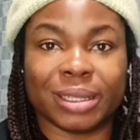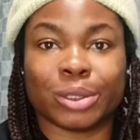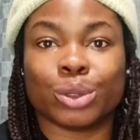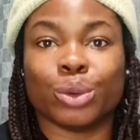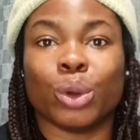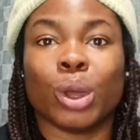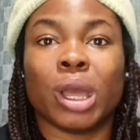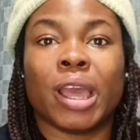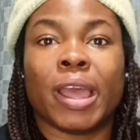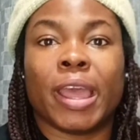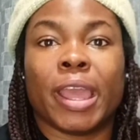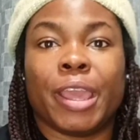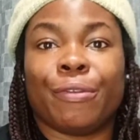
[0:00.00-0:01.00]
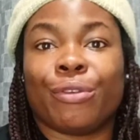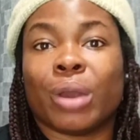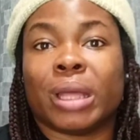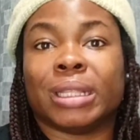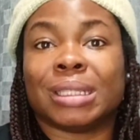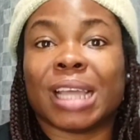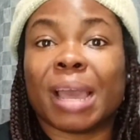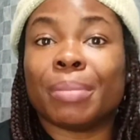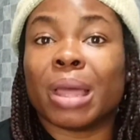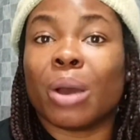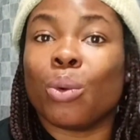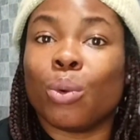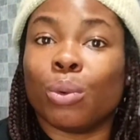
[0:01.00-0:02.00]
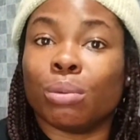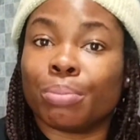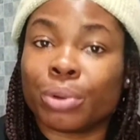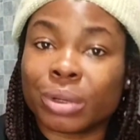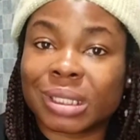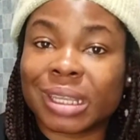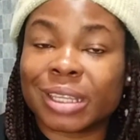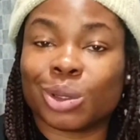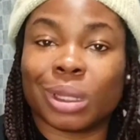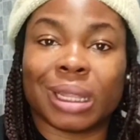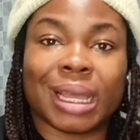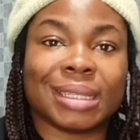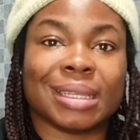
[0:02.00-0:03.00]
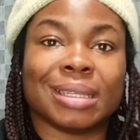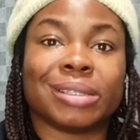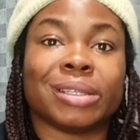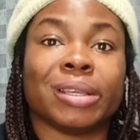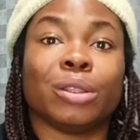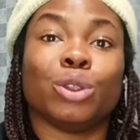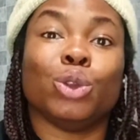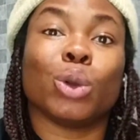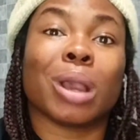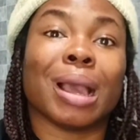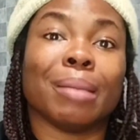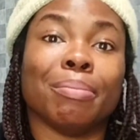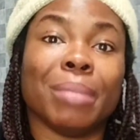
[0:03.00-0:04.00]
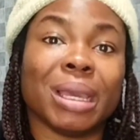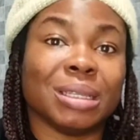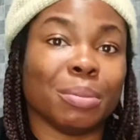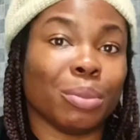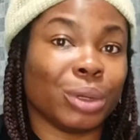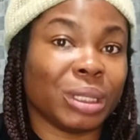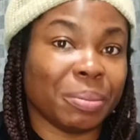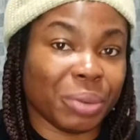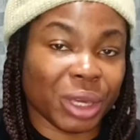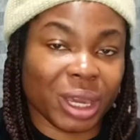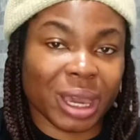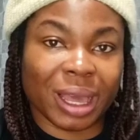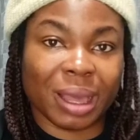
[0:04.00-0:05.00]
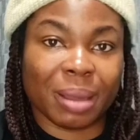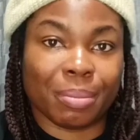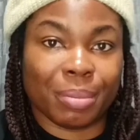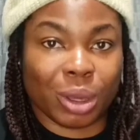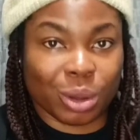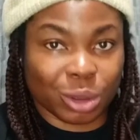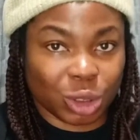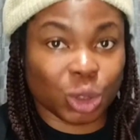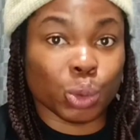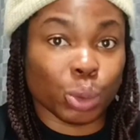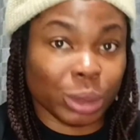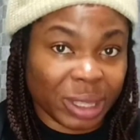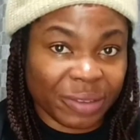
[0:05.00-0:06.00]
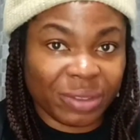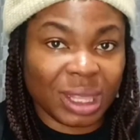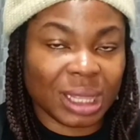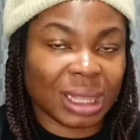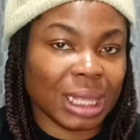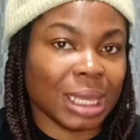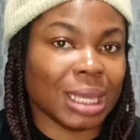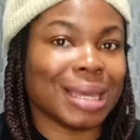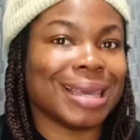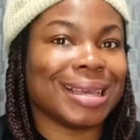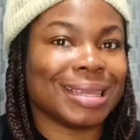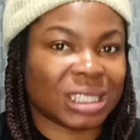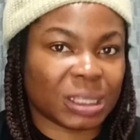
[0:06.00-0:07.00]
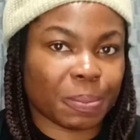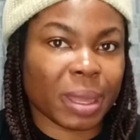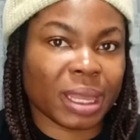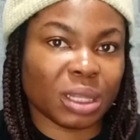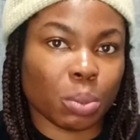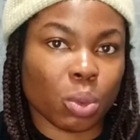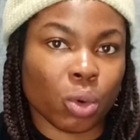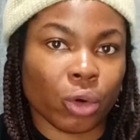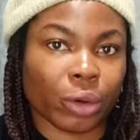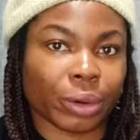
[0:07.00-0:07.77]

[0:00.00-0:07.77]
So, if you are the type that will process your licensing, you can make the money bigger because you will definitely spend more.